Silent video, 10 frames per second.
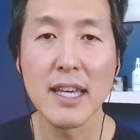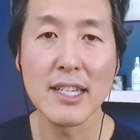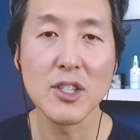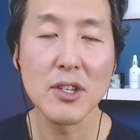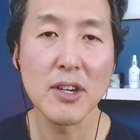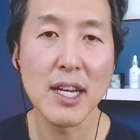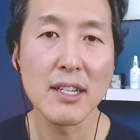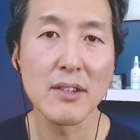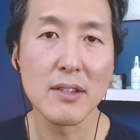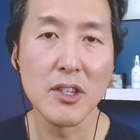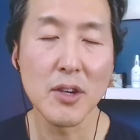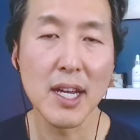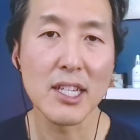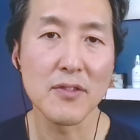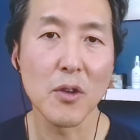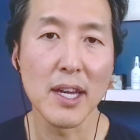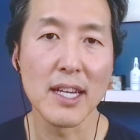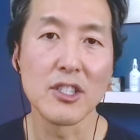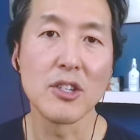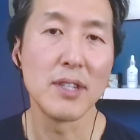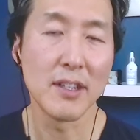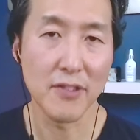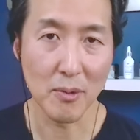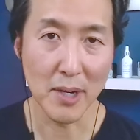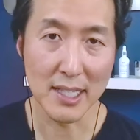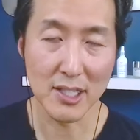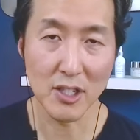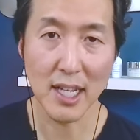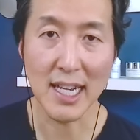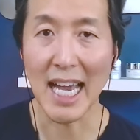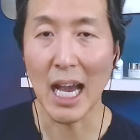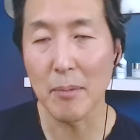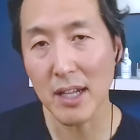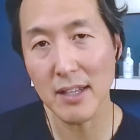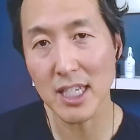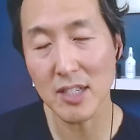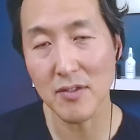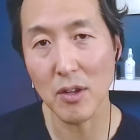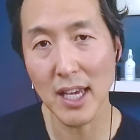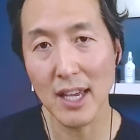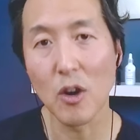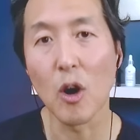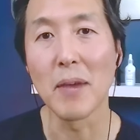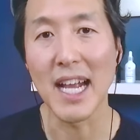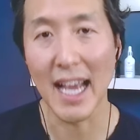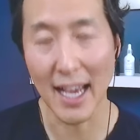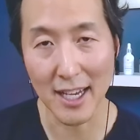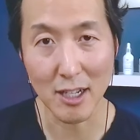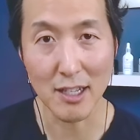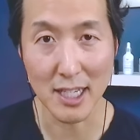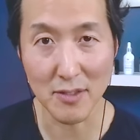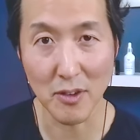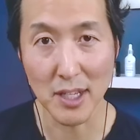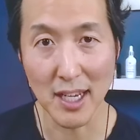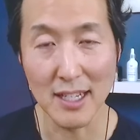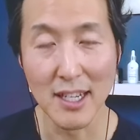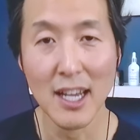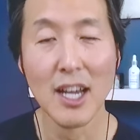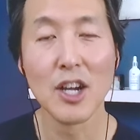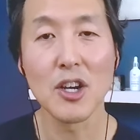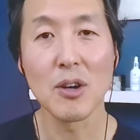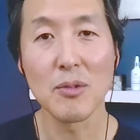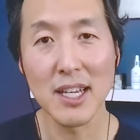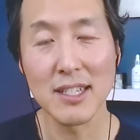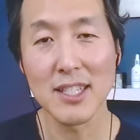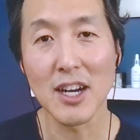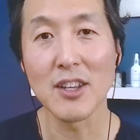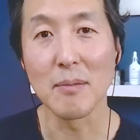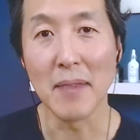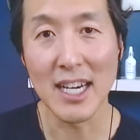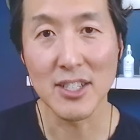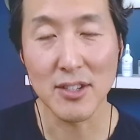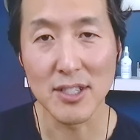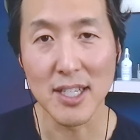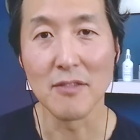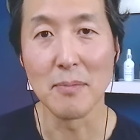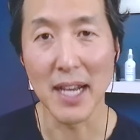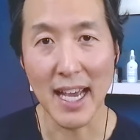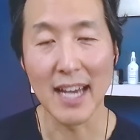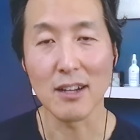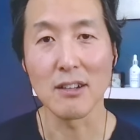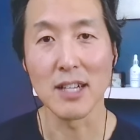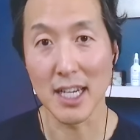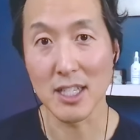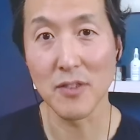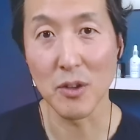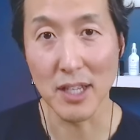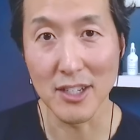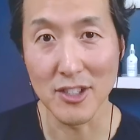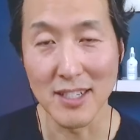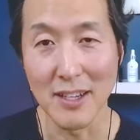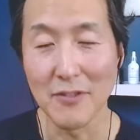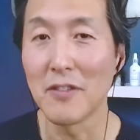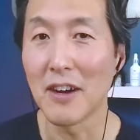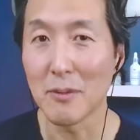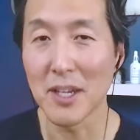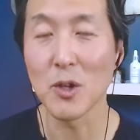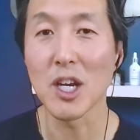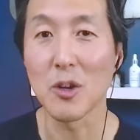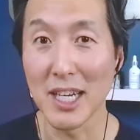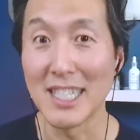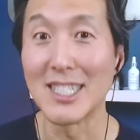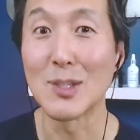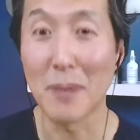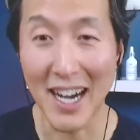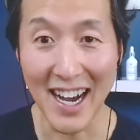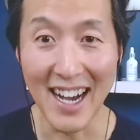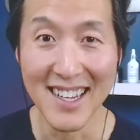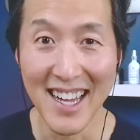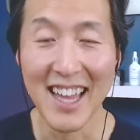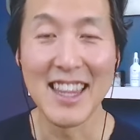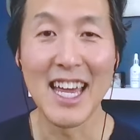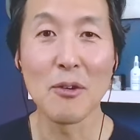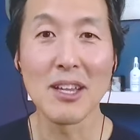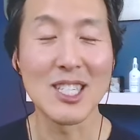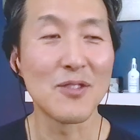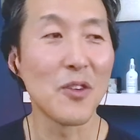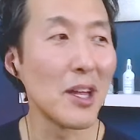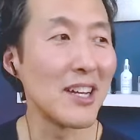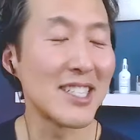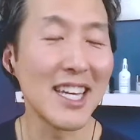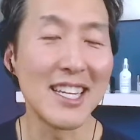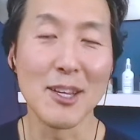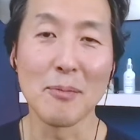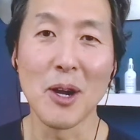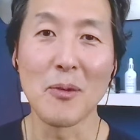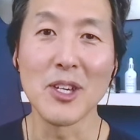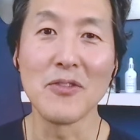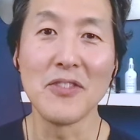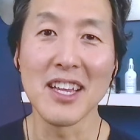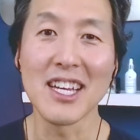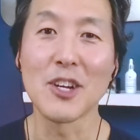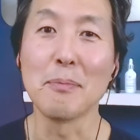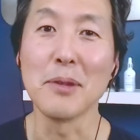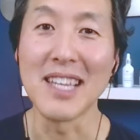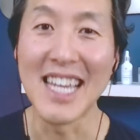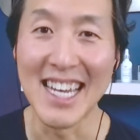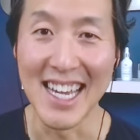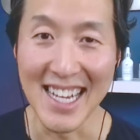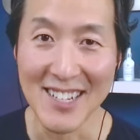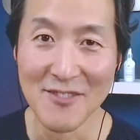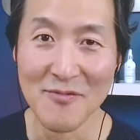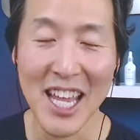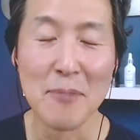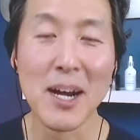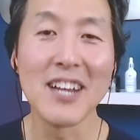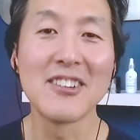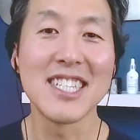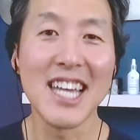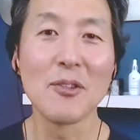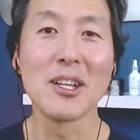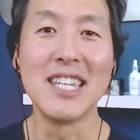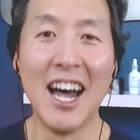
yeah so you can you can exfoliate in two different ways you can chemically exfoliate or mechanically exfoliate koreans are the masters of mechanical exfoliation if you've ever been to a korean spa they will exfoliate your skin to the point where you feel like you're bleeding but your skin will